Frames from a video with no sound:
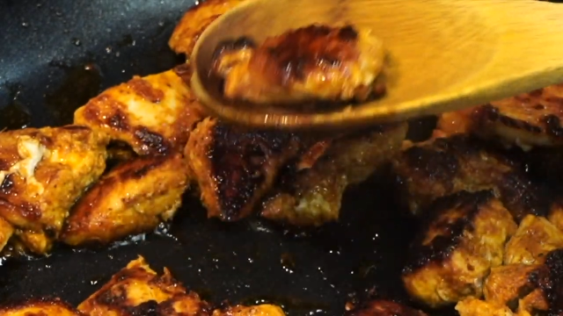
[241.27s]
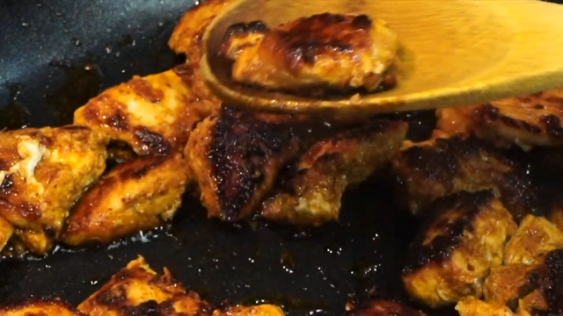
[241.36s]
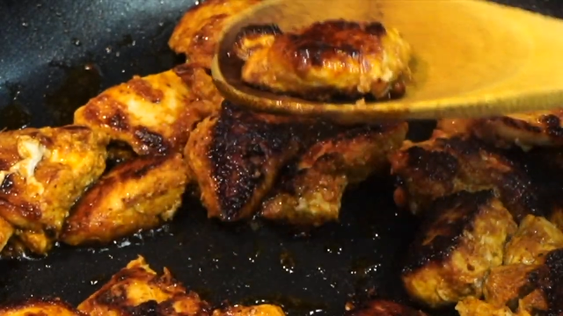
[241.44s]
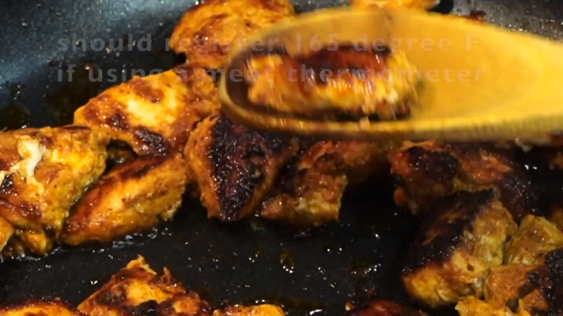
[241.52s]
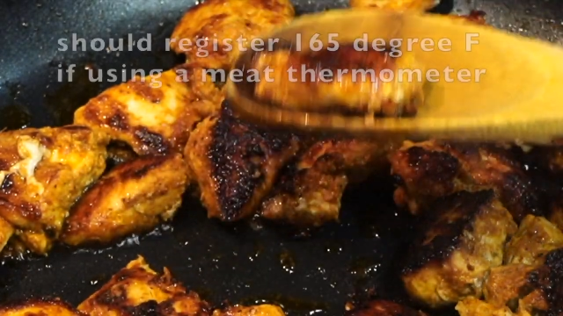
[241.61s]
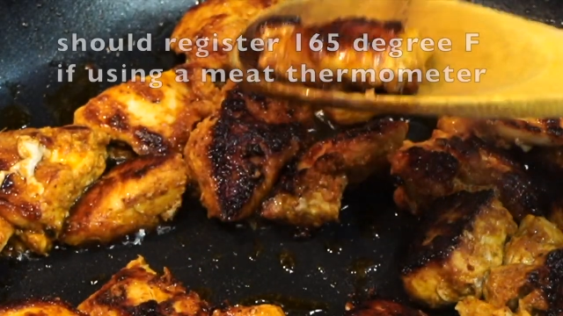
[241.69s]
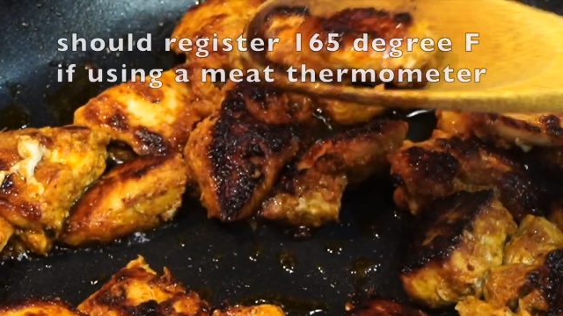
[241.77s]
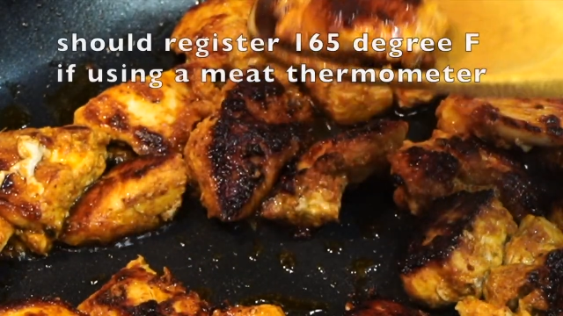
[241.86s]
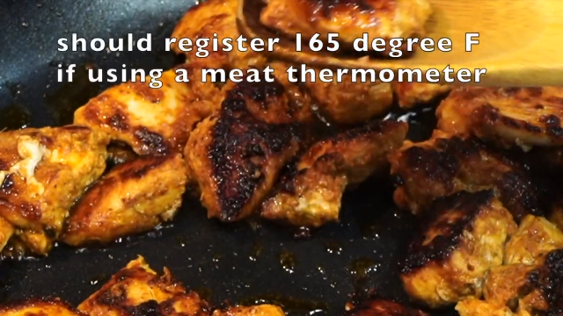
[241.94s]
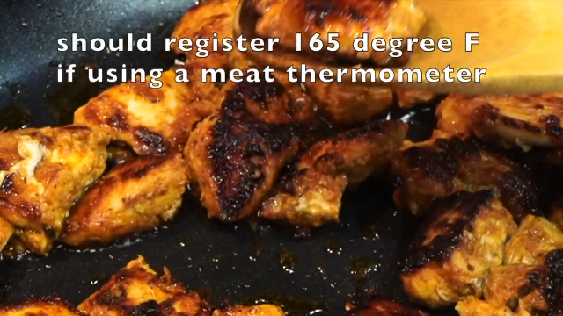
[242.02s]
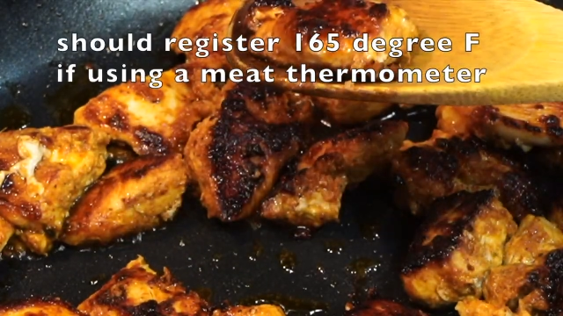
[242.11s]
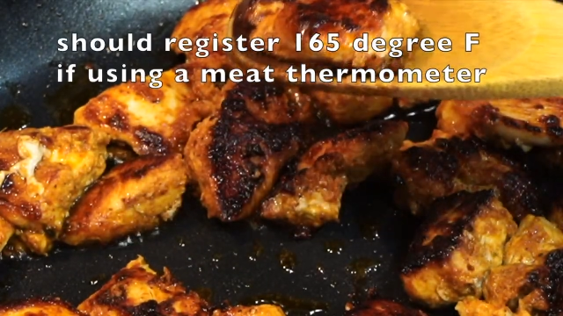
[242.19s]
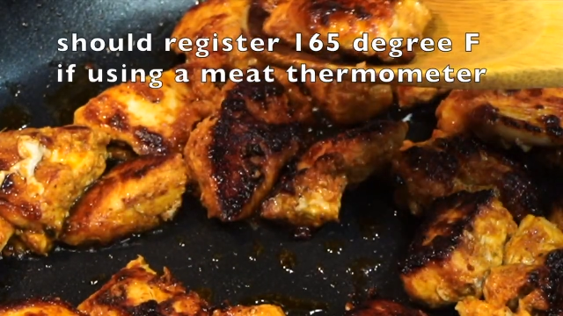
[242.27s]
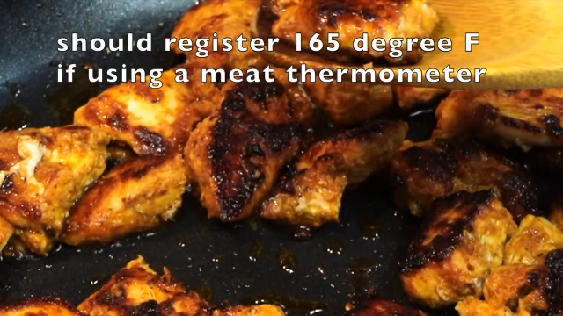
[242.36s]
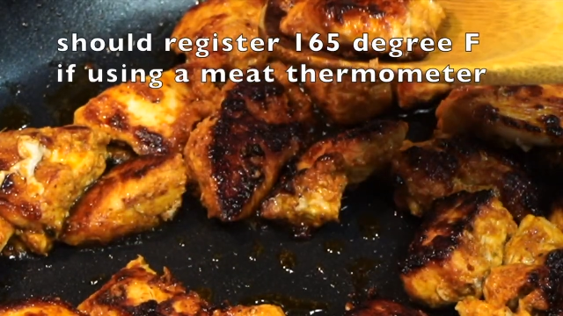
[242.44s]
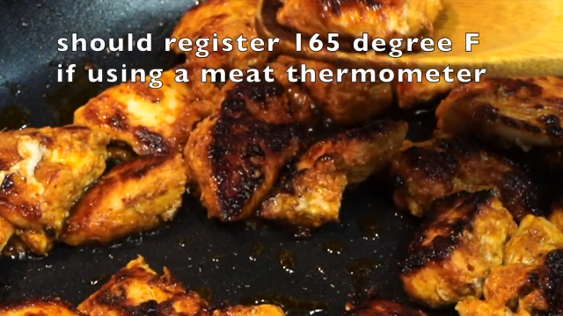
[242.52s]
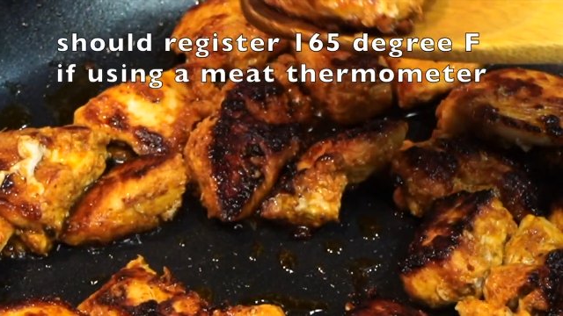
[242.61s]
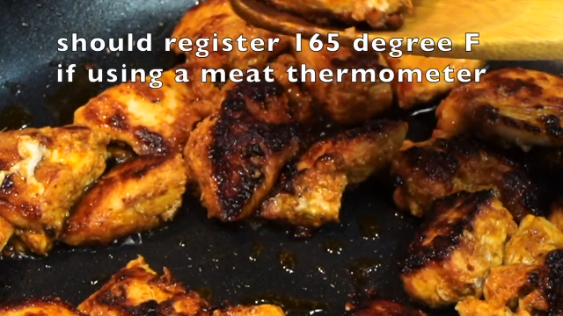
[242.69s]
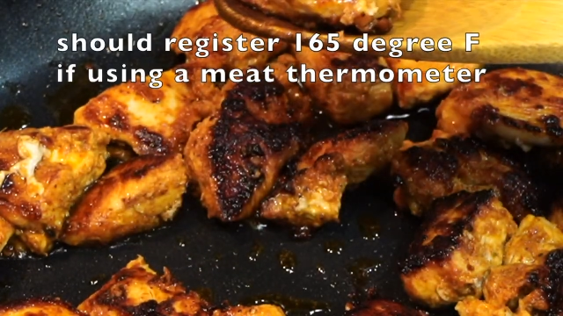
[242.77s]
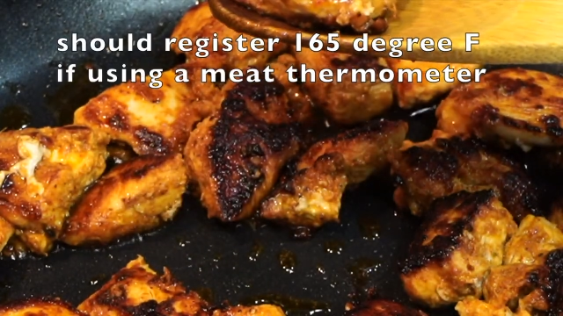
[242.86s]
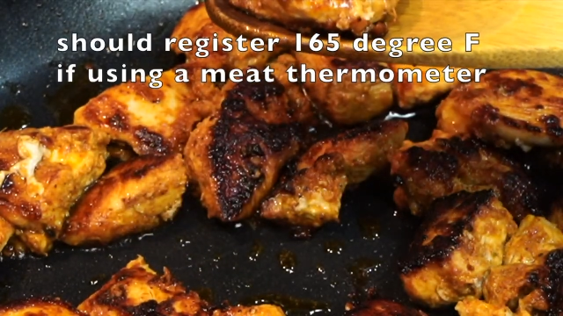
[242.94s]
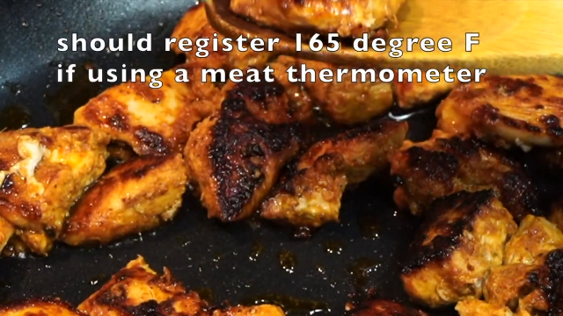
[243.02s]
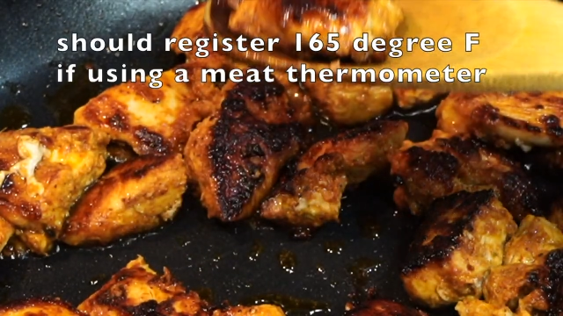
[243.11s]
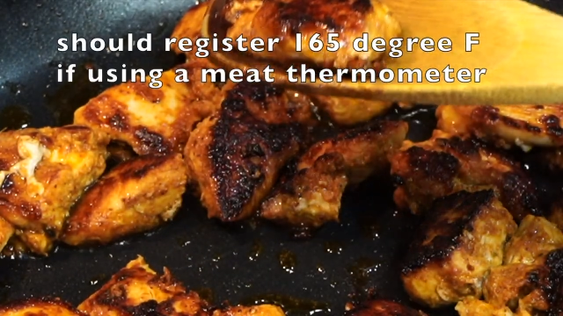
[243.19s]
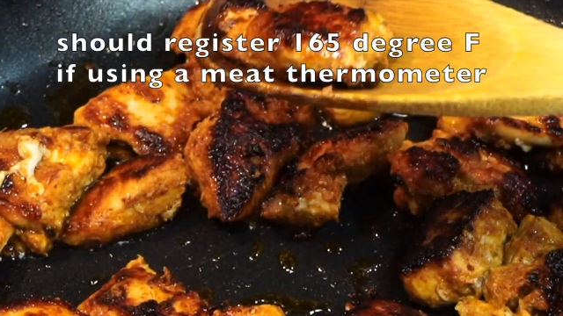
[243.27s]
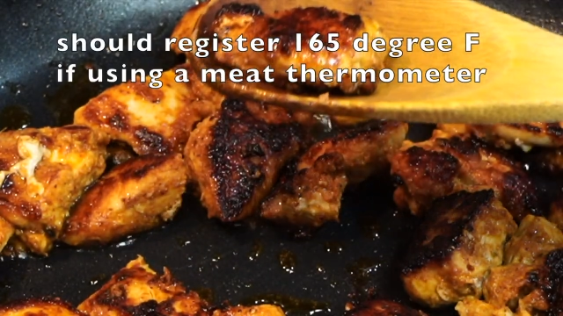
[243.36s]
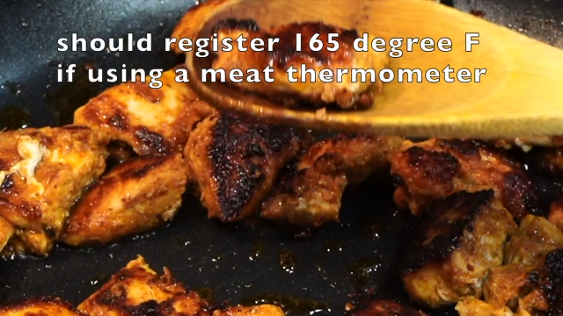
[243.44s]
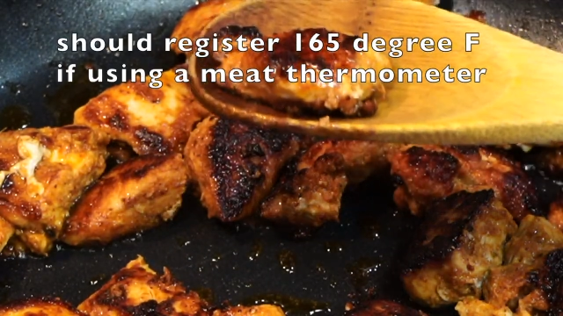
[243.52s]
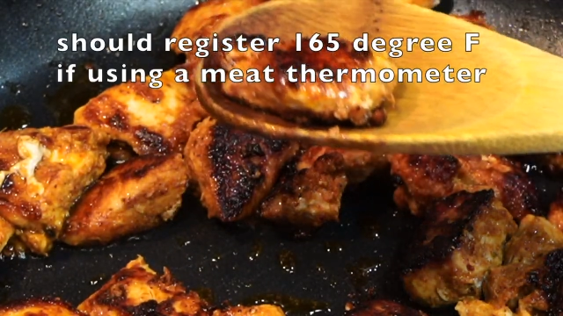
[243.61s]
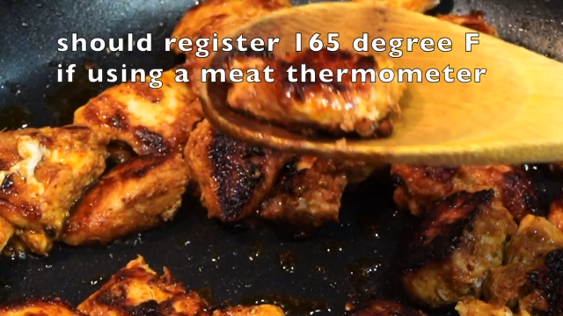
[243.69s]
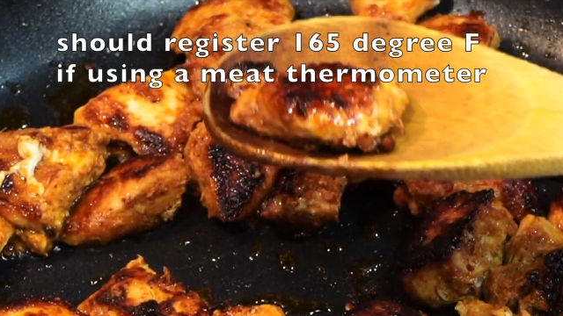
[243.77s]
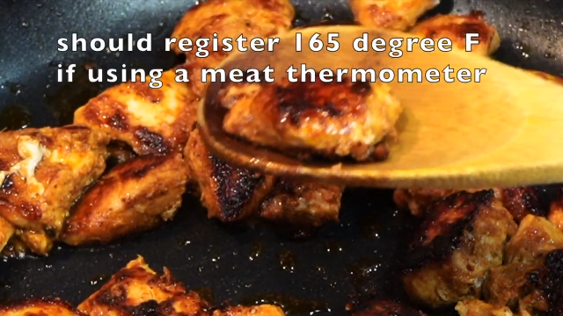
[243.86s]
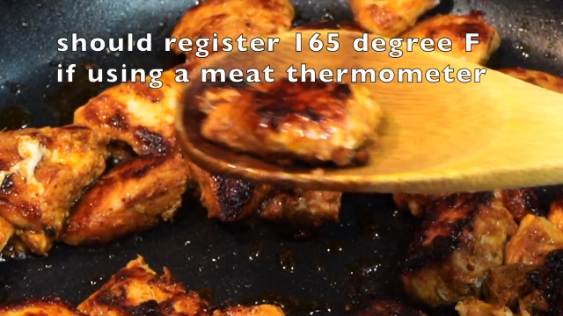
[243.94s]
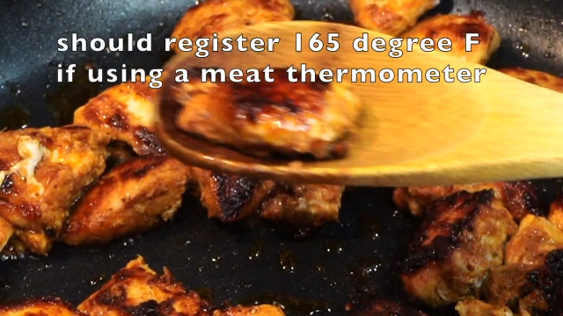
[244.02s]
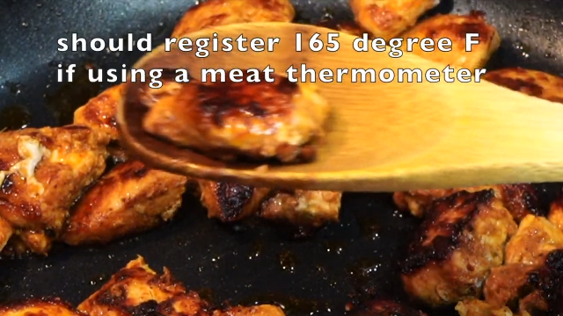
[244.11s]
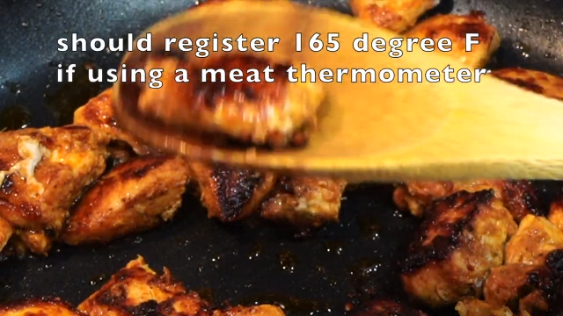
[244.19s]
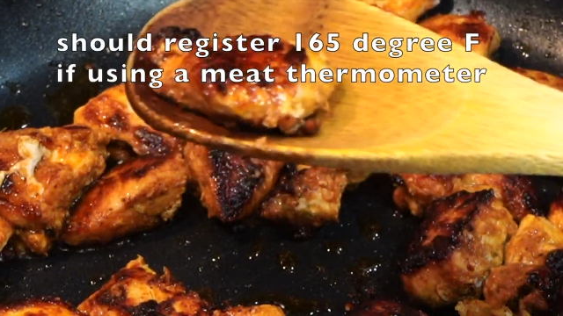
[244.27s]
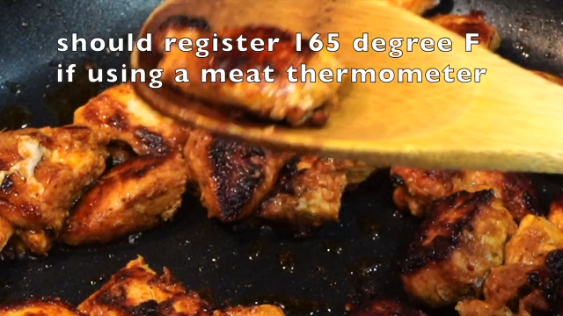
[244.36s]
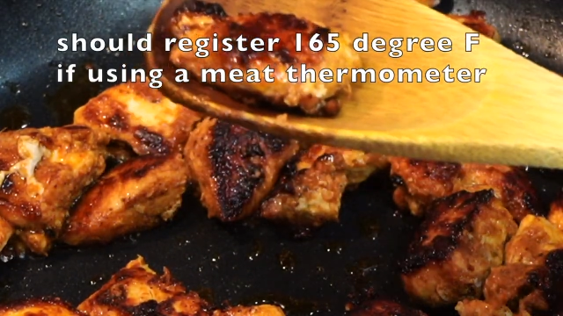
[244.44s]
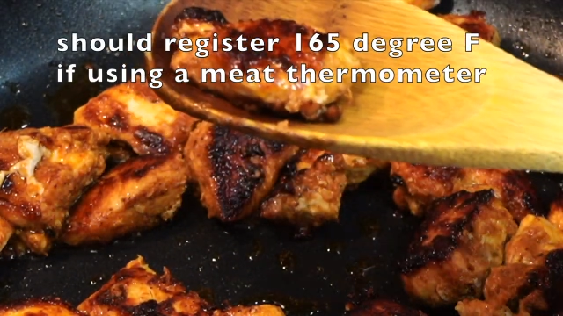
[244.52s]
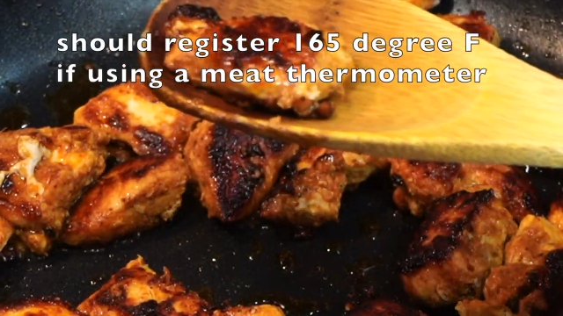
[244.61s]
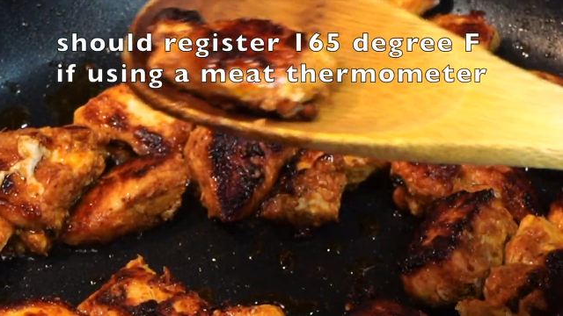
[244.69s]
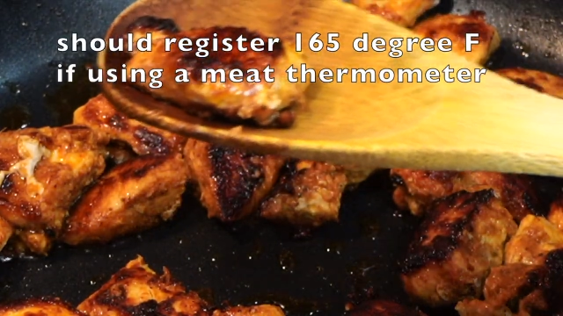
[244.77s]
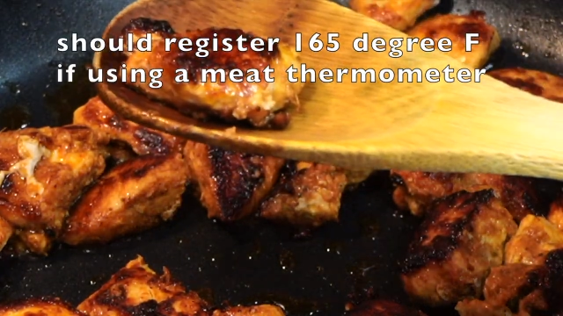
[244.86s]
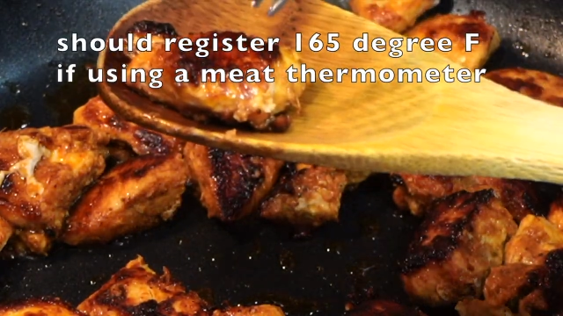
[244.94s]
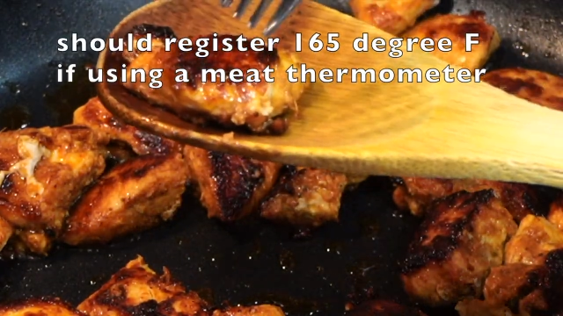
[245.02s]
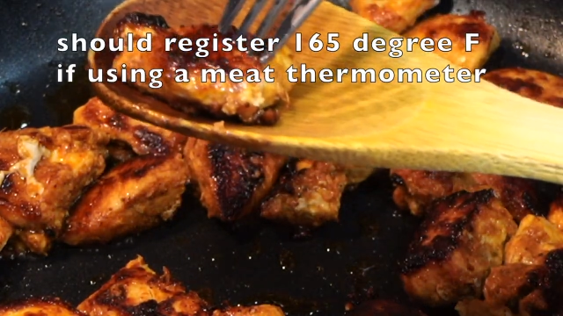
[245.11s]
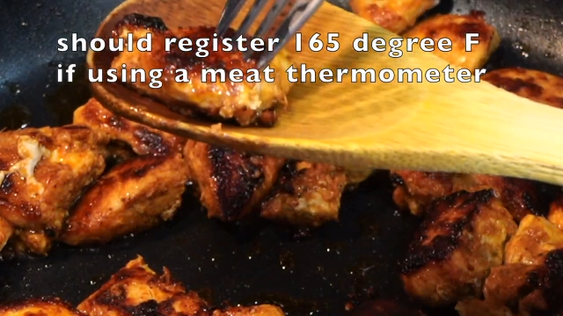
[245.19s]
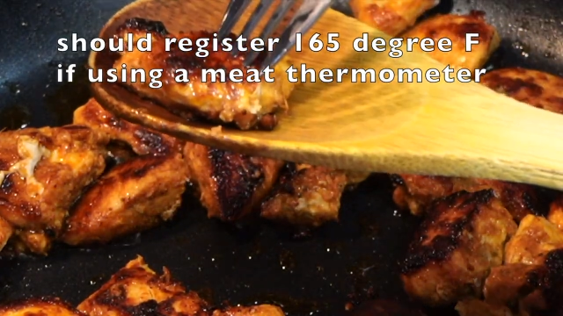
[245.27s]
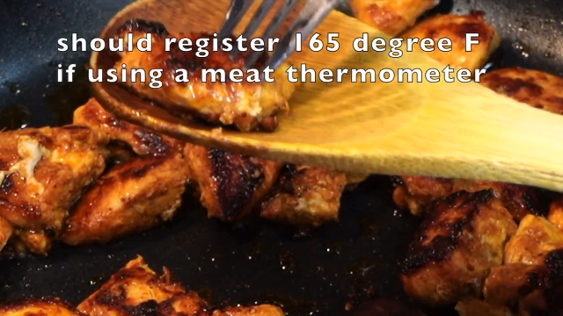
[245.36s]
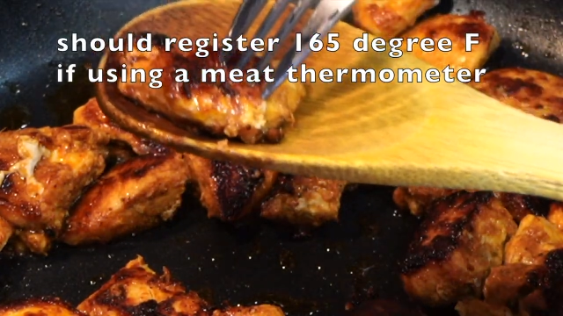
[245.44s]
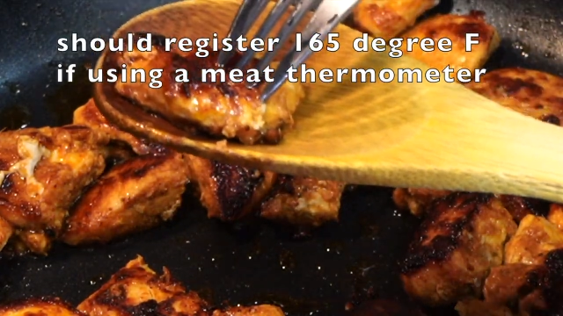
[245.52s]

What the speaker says: Nobody's mouth can be seen.